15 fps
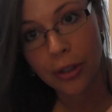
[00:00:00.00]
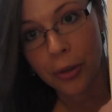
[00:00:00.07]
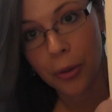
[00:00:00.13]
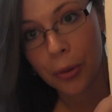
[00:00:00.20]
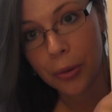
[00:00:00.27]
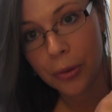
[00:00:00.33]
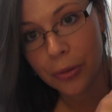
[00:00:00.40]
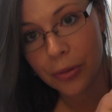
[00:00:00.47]

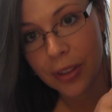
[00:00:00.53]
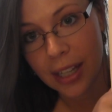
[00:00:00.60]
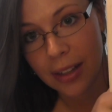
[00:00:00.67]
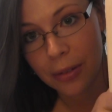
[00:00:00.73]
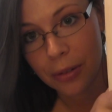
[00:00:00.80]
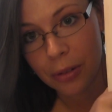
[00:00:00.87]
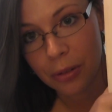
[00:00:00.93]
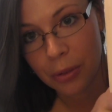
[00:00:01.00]
anole,
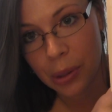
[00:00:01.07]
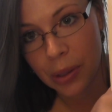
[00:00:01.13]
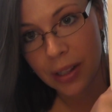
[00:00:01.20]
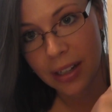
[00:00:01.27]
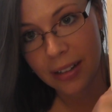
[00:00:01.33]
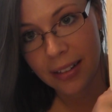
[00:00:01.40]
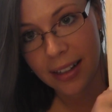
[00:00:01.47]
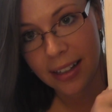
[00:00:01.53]
they were in North
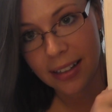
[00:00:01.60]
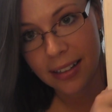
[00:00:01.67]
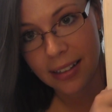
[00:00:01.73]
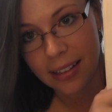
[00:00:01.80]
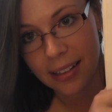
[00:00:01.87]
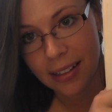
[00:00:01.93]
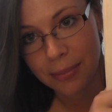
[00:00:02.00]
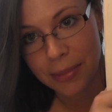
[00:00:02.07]

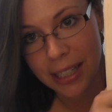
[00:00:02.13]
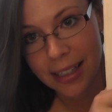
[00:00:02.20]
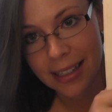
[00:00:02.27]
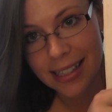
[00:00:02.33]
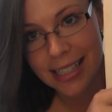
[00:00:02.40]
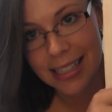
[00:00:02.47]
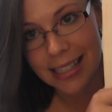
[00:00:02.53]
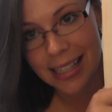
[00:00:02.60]
Carolina, and my
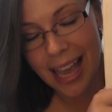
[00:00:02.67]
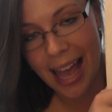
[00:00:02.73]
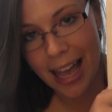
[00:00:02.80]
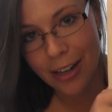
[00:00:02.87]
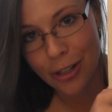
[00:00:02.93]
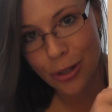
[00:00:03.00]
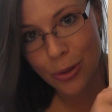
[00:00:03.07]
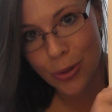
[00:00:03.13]
cousin's
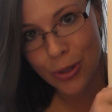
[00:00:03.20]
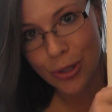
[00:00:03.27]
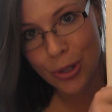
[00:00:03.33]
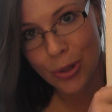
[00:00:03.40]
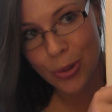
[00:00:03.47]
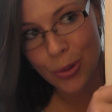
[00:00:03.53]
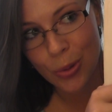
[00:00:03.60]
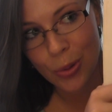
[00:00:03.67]
cat used
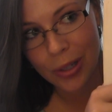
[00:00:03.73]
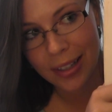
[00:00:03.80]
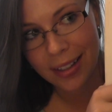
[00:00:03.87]
to